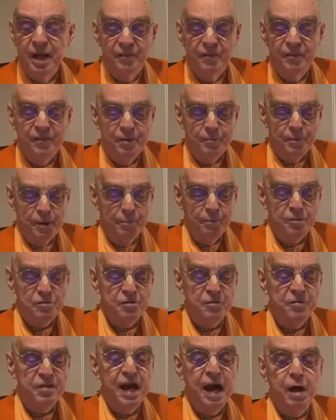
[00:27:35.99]
and the members
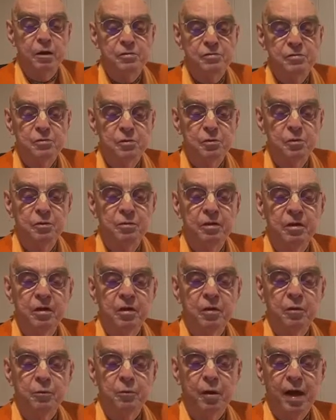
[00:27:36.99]
of the household
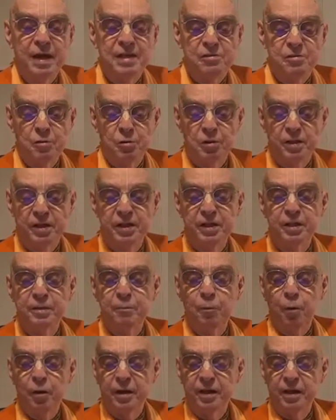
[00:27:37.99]
rise early in the
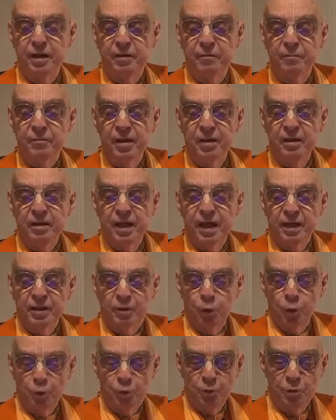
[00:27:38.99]
morning and
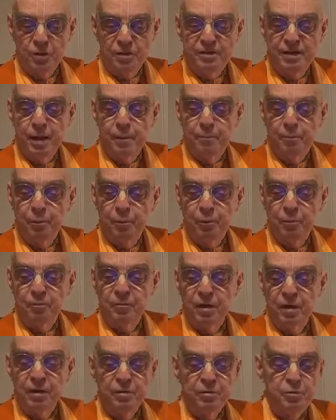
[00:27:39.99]
go to the temple
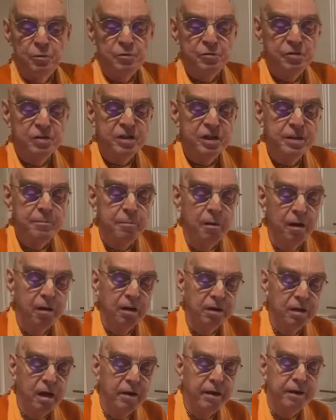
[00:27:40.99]
to see the
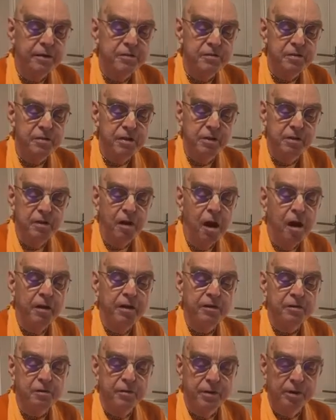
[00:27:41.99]

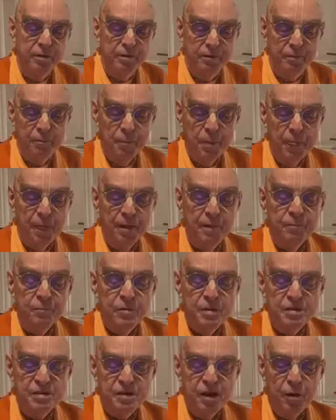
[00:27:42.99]
Mangalaratrika
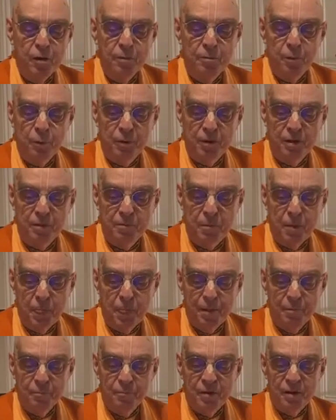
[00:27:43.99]
ceremony.
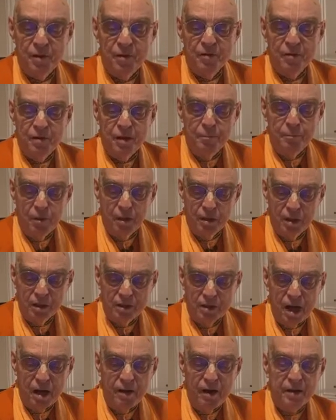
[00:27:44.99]
The
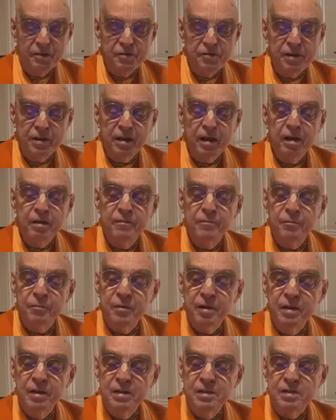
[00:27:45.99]
Mangalaratrika
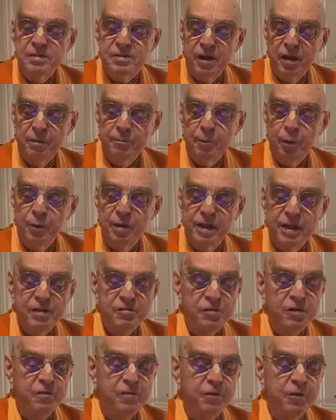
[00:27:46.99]
ceremony
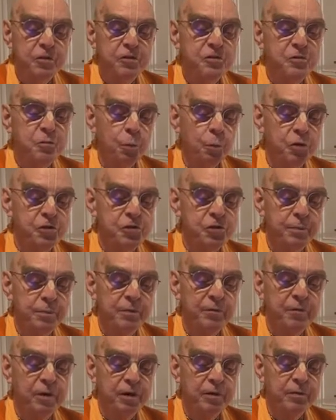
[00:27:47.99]
is the first
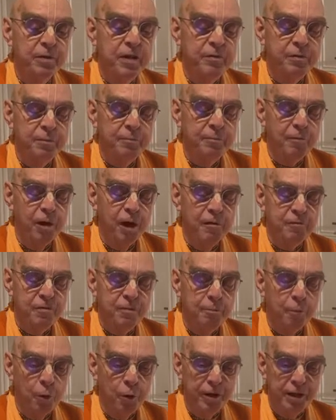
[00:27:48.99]
worship of
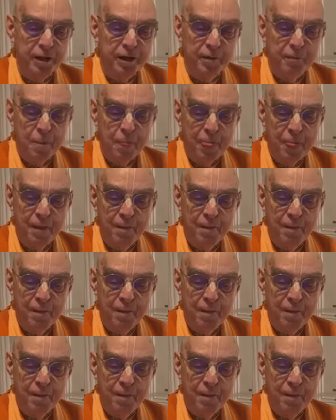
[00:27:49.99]
the morning.